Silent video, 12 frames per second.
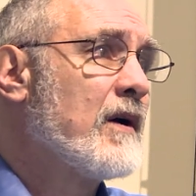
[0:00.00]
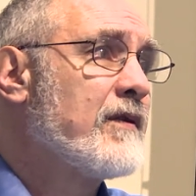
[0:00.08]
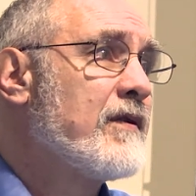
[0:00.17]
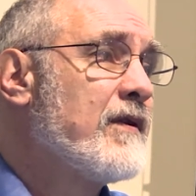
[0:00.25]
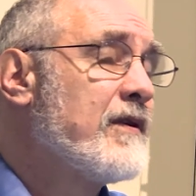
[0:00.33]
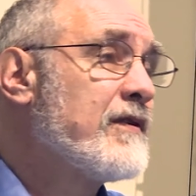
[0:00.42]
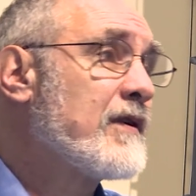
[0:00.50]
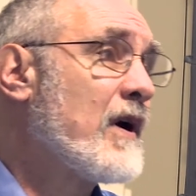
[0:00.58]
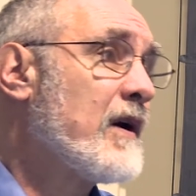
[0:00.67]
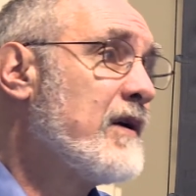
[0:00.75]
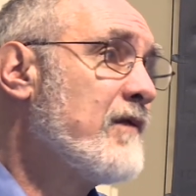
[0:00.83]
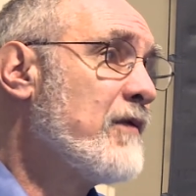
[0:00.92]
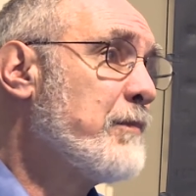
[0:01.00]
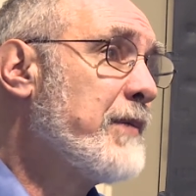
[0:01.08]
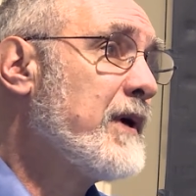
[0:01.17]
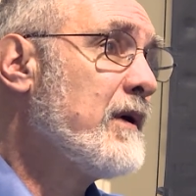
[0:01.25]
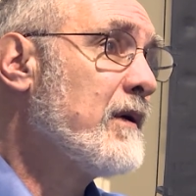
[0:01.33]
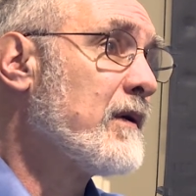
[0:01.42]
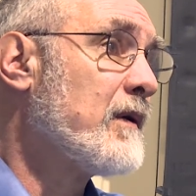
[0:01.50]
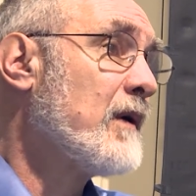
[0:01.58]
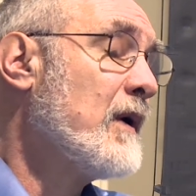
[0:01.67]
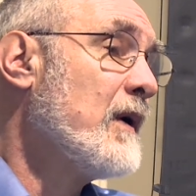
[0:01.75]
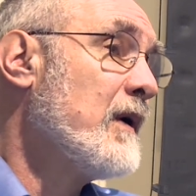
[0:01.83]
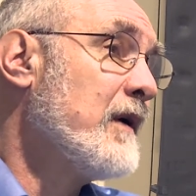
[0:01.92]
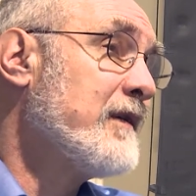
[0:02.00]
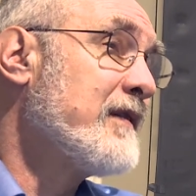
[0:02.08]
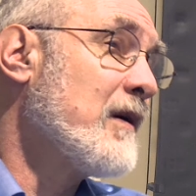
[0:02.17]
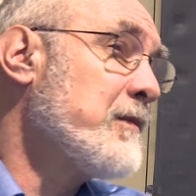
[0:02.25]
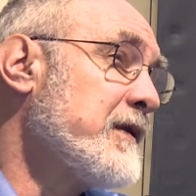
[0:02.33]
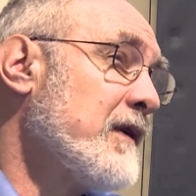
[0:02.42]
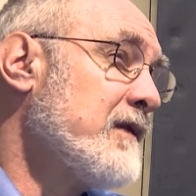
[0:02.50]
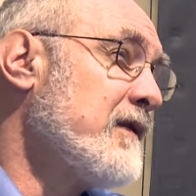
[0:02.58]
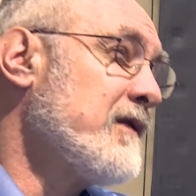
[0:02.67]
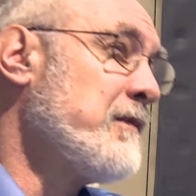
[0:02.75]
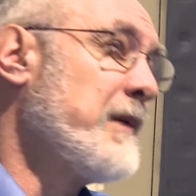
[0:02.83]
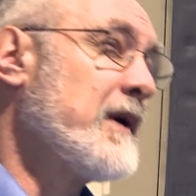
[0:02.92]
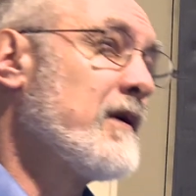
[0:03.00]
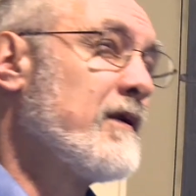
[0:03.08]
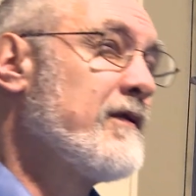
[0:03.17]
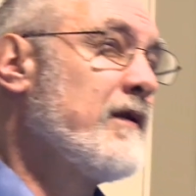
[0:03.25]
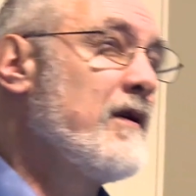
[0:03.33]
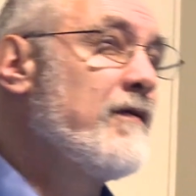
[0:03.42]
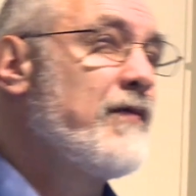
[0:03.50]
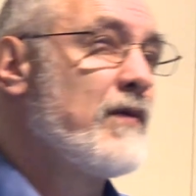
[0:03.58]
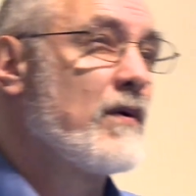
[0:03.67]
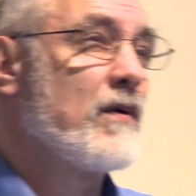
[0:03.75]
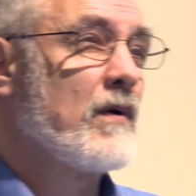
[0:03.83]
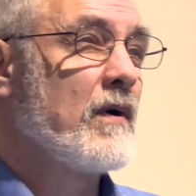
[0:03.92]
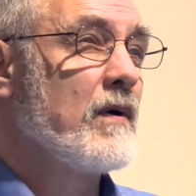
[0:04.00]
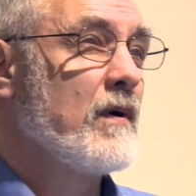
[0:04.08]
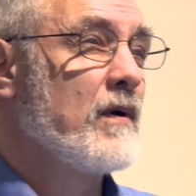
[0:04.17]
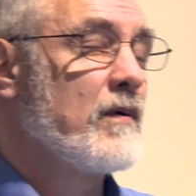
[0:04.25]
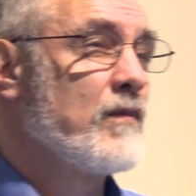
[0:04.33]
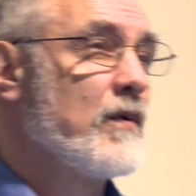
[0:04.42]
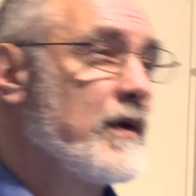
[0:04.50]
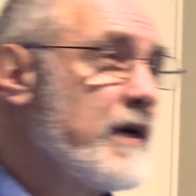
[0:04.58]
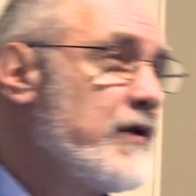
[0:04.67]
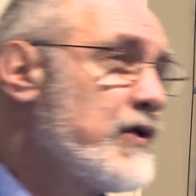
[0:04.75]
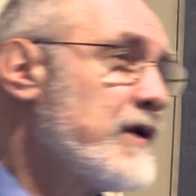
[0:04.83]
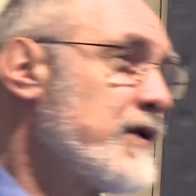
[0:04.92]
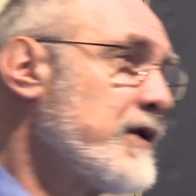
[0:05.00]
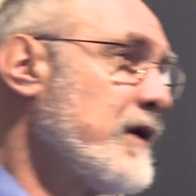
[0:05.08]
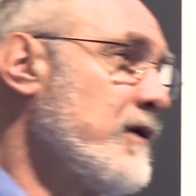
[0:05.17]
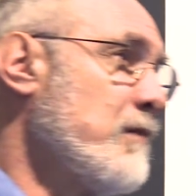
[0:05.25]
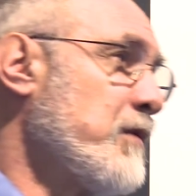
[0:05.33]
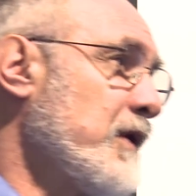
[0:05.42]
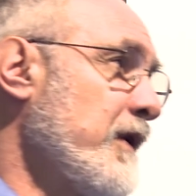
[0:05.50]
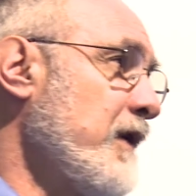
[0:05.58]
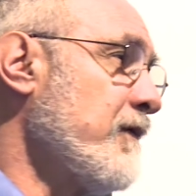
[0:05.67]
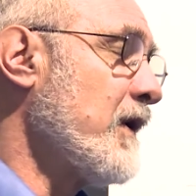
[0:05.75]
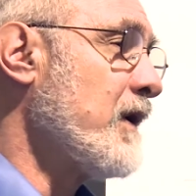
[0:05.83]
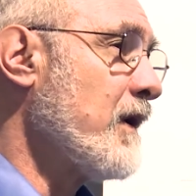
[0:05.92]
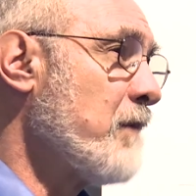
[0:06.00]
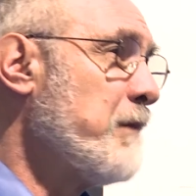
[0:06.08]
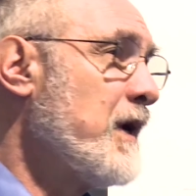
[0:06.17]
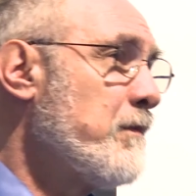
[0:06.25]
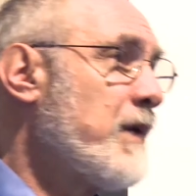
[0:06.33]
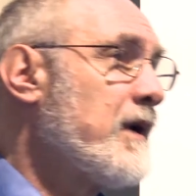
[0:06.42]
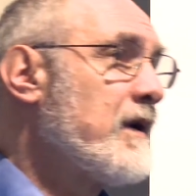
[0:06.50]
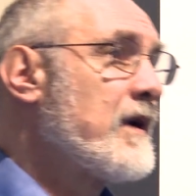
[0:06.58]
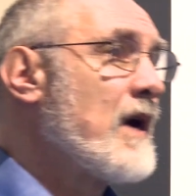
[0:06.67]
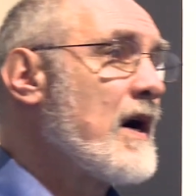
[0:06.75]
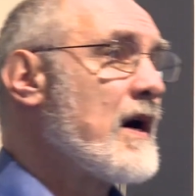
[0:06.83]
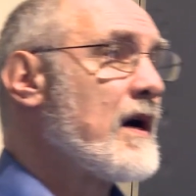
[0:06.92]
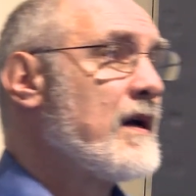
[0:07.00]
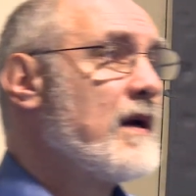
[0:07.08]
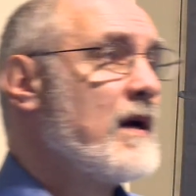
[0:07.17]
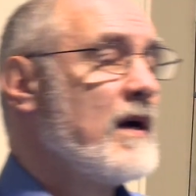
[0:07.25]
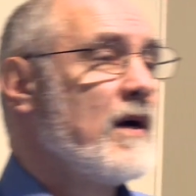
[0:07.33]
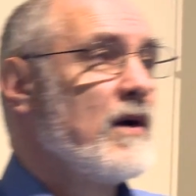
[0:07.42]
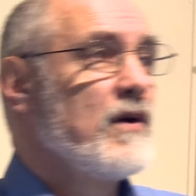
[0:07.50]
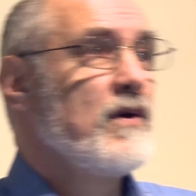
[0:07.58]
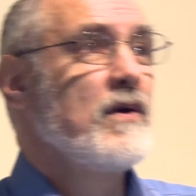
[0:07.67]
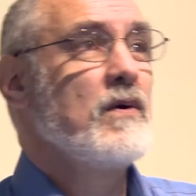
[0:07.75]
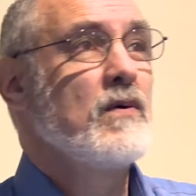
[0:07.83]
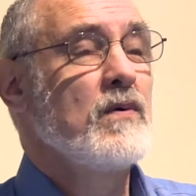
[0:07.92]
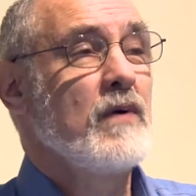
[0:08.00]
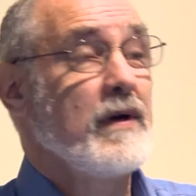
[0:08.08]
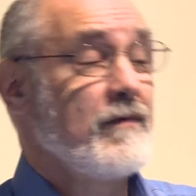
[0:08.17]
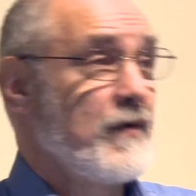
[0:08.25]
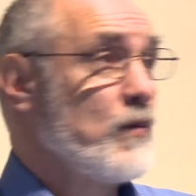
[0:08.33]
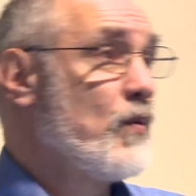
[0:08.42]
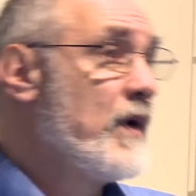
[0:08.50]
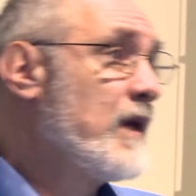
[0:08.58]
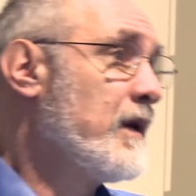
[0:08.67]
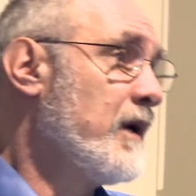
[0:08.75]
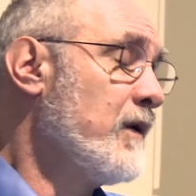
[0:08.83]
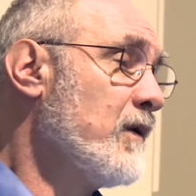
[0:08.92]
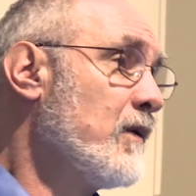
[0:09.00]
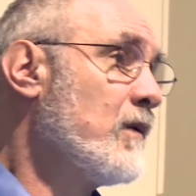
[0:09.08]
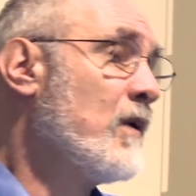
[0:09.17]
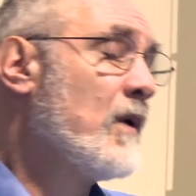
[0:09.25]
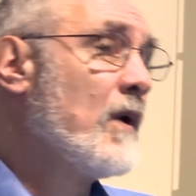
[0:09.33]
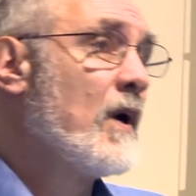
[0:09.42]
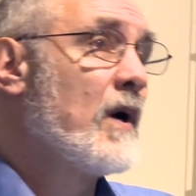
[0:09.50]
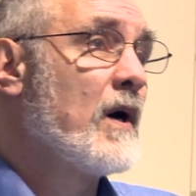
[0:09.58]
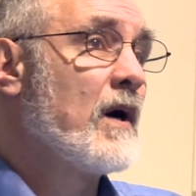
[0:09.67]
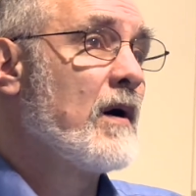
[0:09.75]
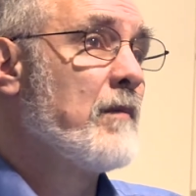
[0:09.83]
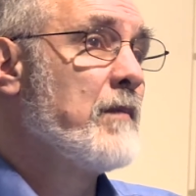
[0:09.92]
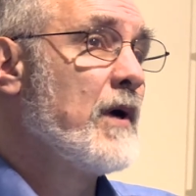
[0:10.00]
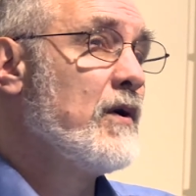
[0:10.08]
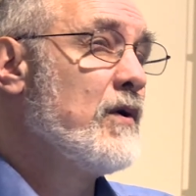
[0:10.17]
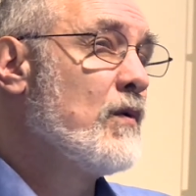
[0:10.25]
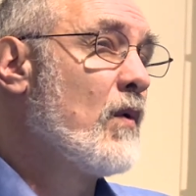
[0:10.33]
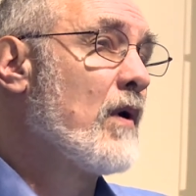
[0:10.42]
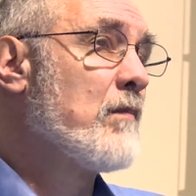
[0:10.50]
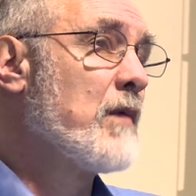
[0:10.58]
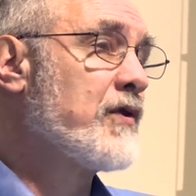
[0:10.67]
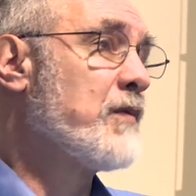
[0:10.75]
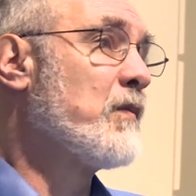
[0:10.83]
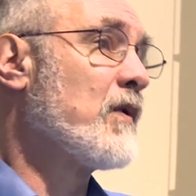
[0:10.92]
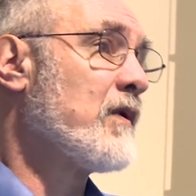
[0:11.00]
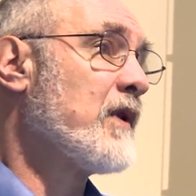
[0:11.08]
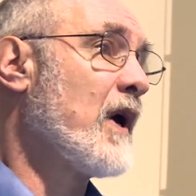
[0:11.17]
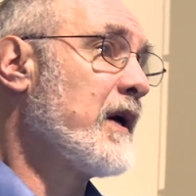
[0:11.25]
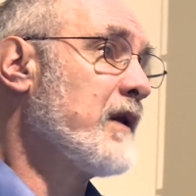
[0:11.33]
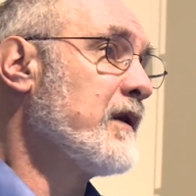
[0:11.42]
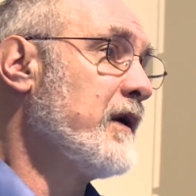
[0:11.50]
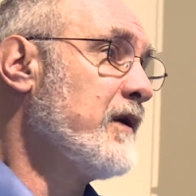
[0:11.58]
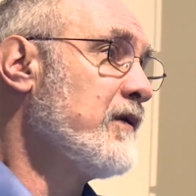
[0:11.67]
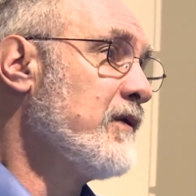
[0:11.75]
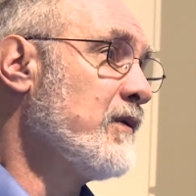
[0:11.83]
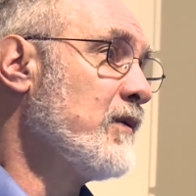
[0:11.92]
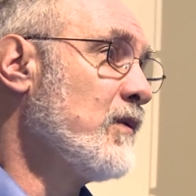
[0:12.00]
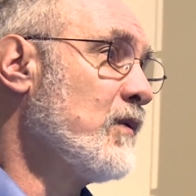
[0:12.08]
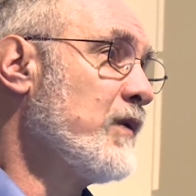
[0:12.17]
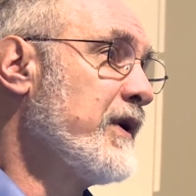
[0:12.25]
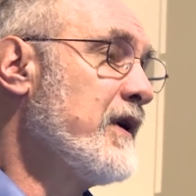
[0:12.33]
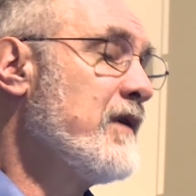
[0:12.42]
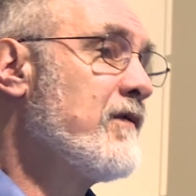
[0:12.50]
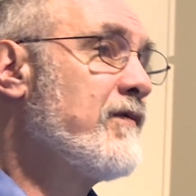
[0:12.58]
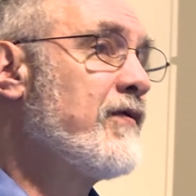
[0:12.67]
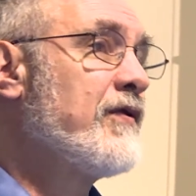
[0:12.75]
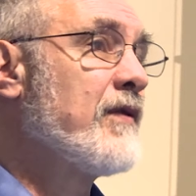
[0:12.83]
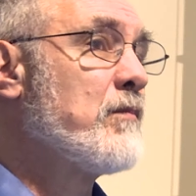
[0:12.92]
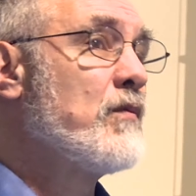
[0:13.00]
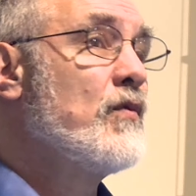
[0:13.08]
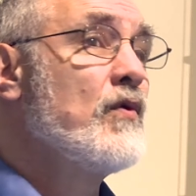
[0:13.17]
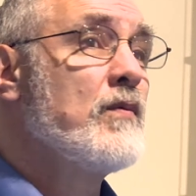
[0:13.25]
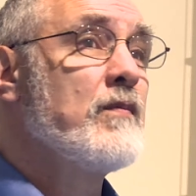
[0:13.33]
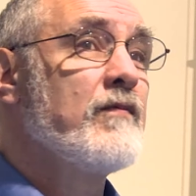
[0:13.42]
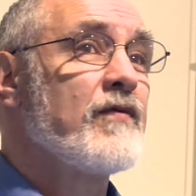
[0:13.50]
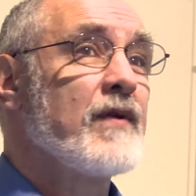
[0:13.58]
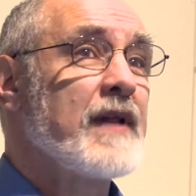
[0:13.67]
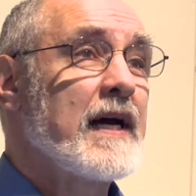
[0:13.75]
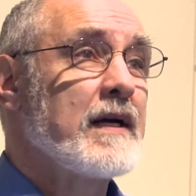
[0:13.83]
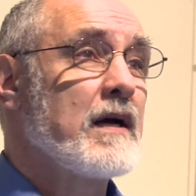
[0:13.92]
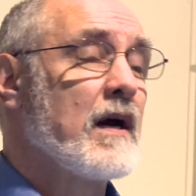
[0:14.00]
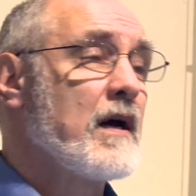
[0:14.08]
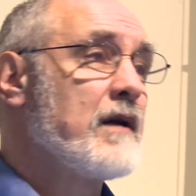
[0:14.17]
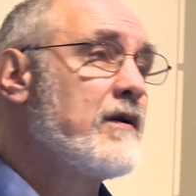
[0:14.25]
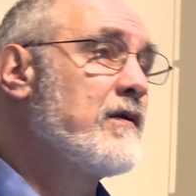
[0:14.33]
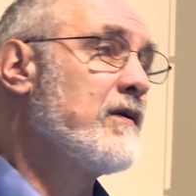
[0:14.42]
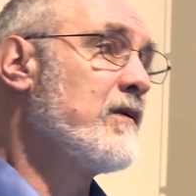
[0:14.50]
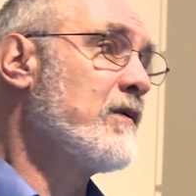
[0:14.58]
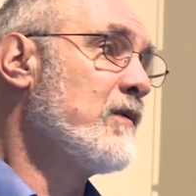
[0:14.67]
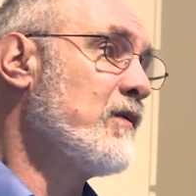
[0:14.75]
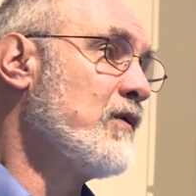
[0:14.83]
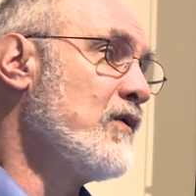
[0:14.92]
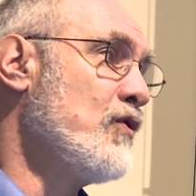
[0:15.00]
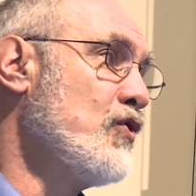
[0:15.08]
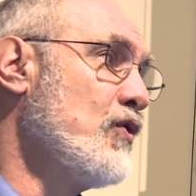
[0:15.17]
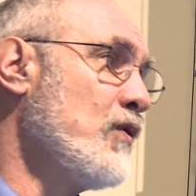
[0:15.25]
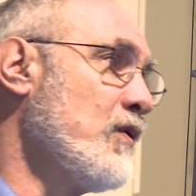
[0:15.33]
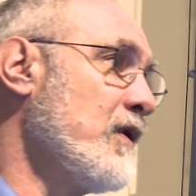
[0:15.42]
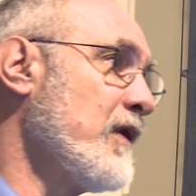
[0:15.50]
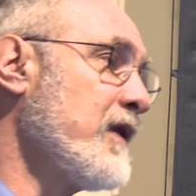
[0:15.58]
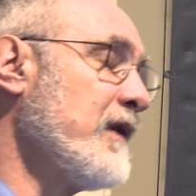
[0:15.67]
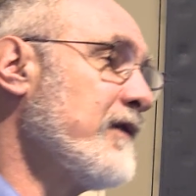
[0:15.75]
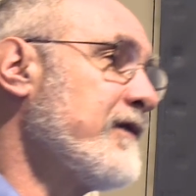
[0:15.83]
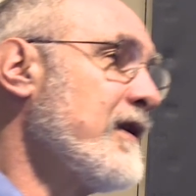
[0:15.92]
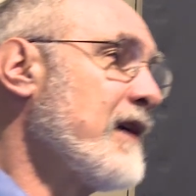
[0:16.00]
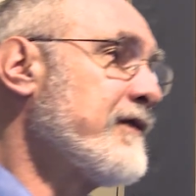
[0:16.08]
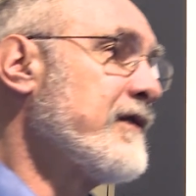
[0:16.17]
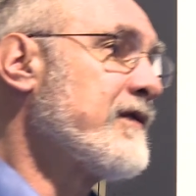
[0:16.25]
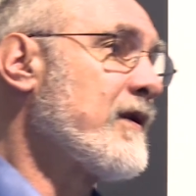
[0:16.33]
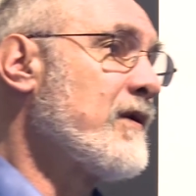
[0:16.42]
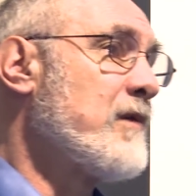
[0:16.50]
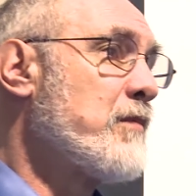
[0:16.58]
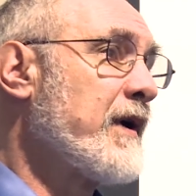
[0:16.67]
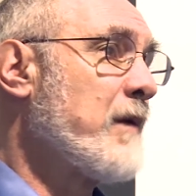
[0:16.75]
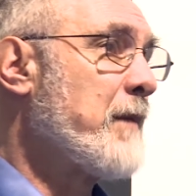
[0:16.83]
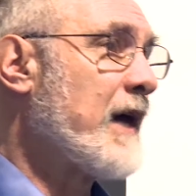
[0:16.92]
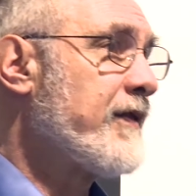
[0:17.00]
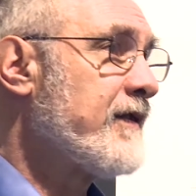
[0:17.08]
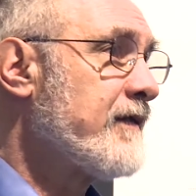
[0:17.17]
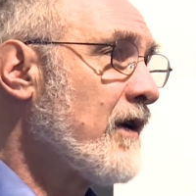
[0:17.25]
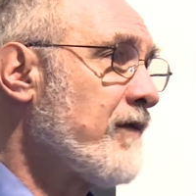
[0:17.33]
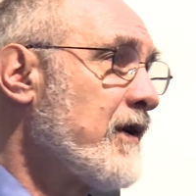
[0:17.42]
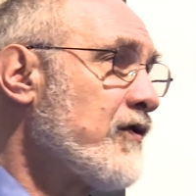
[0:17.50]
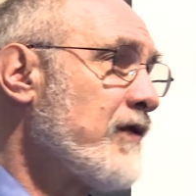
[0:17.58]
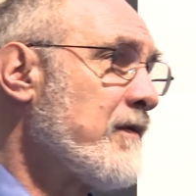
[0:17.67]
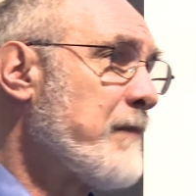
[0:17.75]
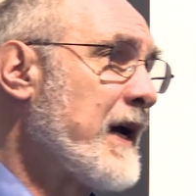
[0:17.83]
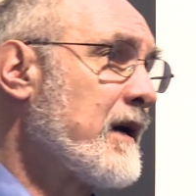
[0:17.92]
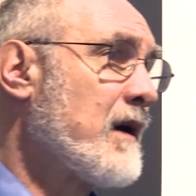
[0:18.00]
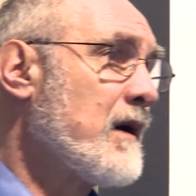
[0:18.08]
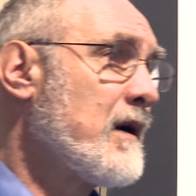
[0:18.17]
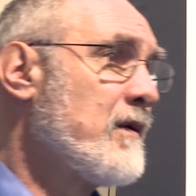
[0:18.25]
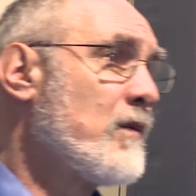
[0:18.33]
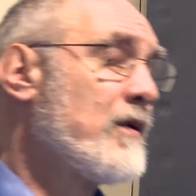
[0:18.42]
to this kind of appeal, in some senses, because if you're religious and you believe in an omnipotent God, if you really do, you are much more likely to give some room for that God to do the things necessary to bring about the salvation of mankind.